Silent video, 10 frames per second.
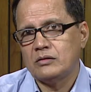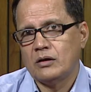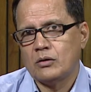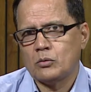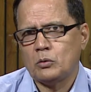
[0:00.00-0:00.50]

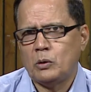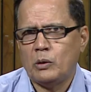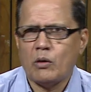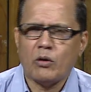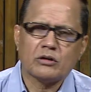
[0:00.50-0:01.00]
the
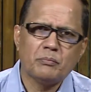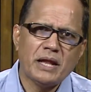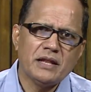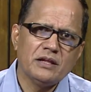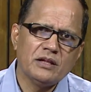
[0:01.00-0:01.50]
lot
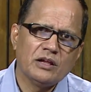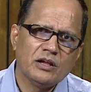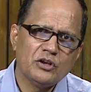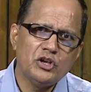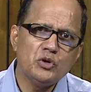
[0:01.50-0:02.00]
many
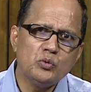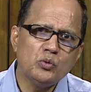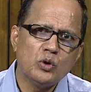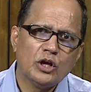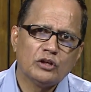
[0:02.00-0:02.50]

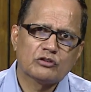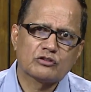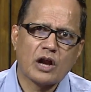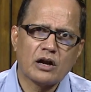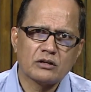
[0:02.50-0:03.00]
new
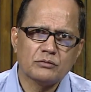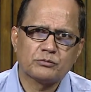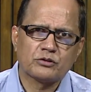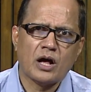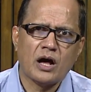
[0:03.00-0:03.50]

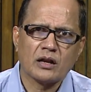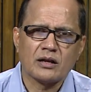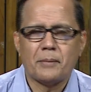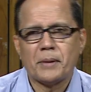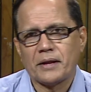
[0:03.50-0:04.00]
startups are
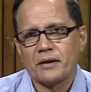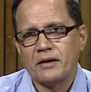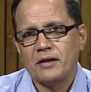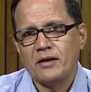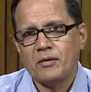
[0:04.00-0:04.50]
coming,
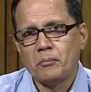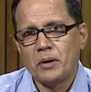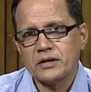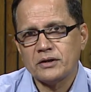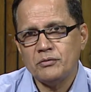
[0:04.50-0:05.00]

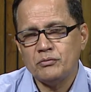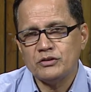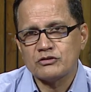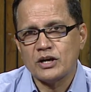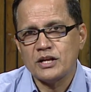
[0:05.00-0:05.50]
but if
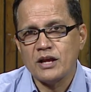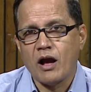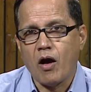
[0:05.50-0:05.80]
we study